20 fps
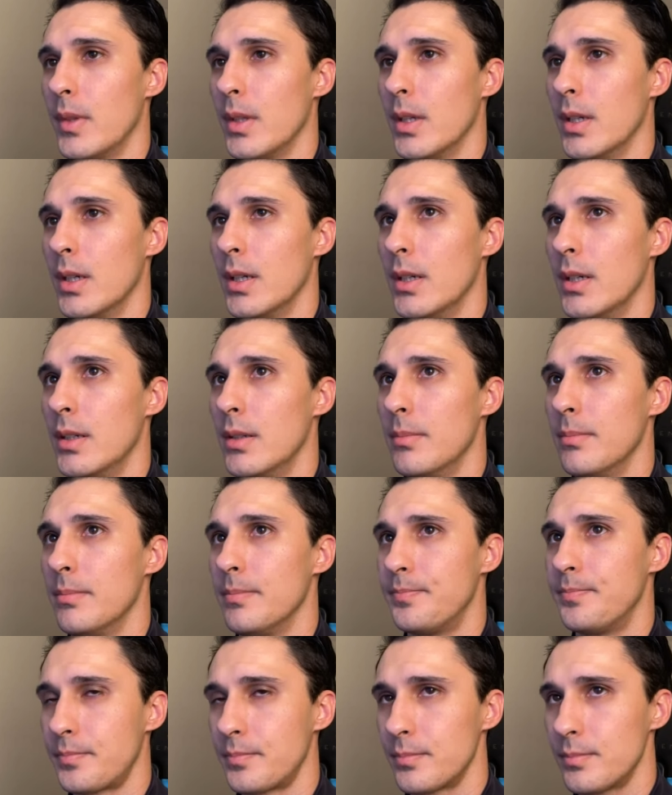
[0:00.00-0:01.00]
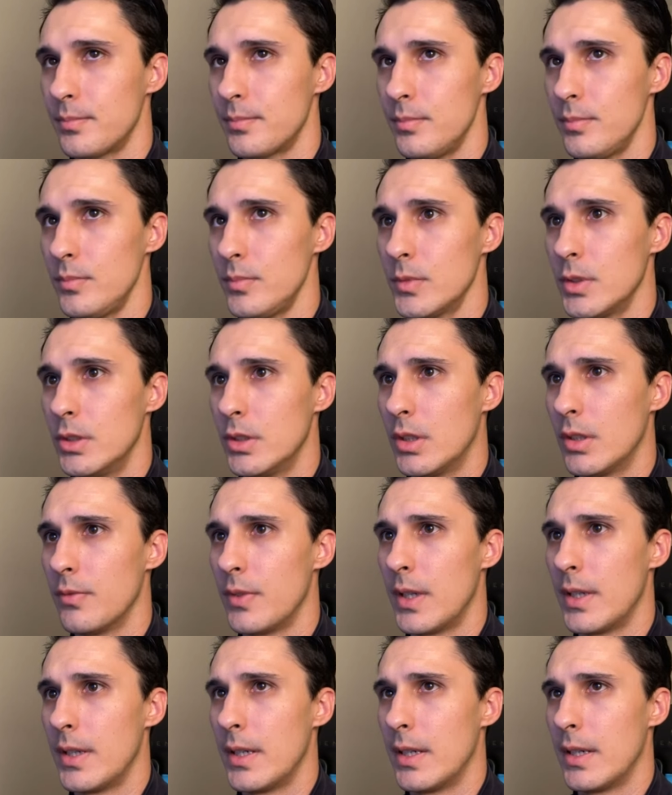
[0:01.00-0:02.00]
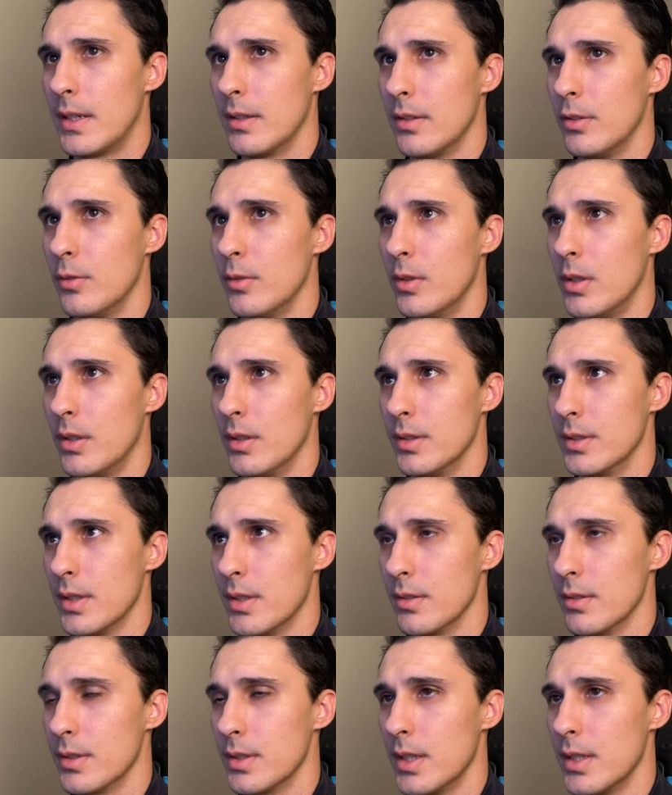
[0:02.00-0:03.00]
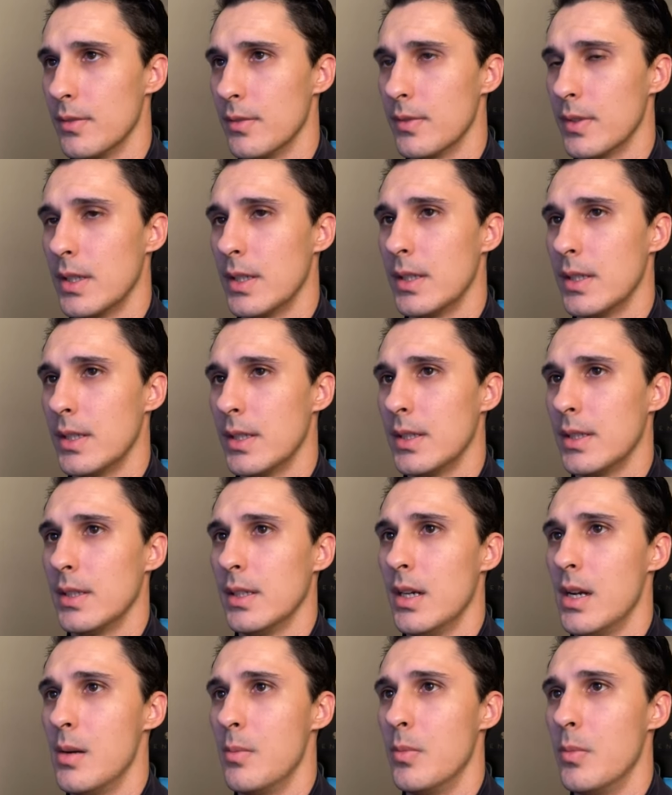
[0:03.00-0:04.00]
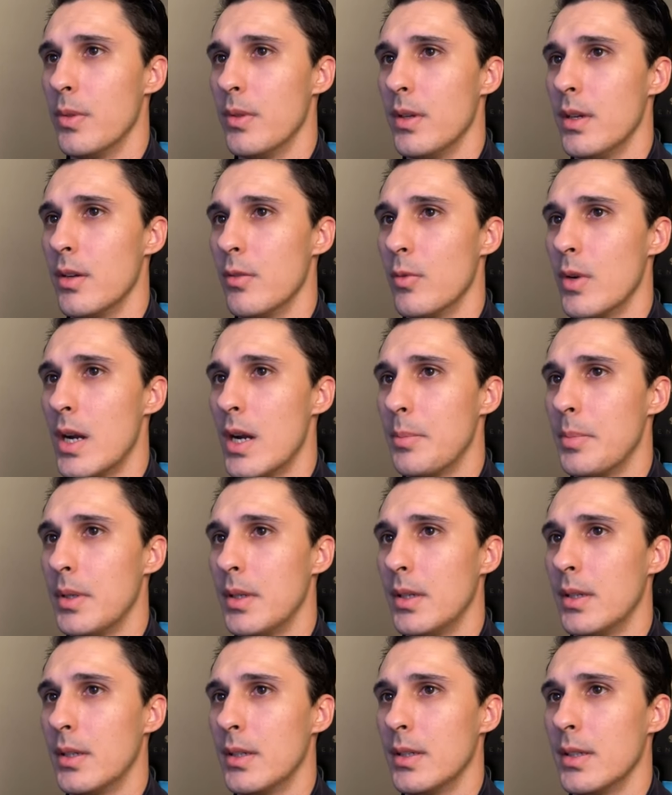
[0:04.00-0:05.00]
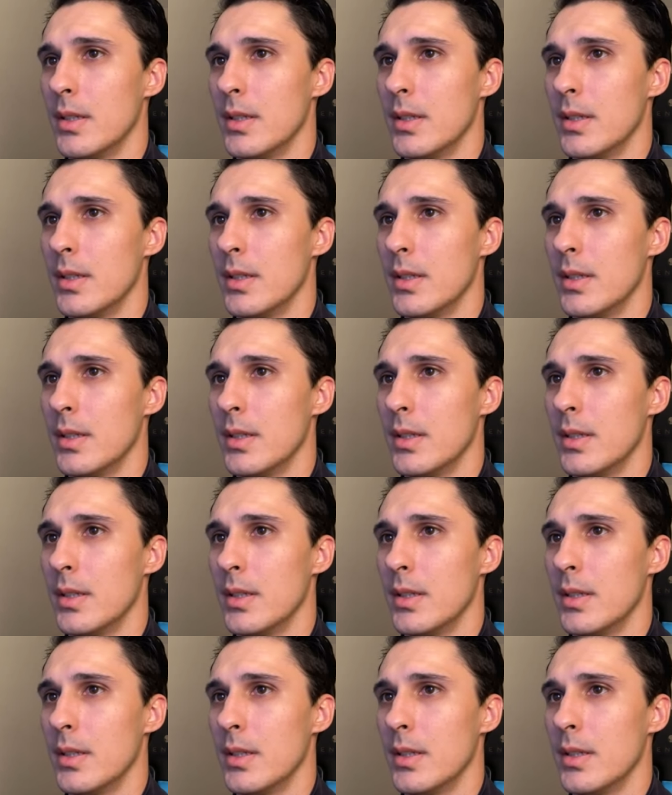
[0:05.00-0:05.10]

You can find out how to do all this other stuff with the unwrapping.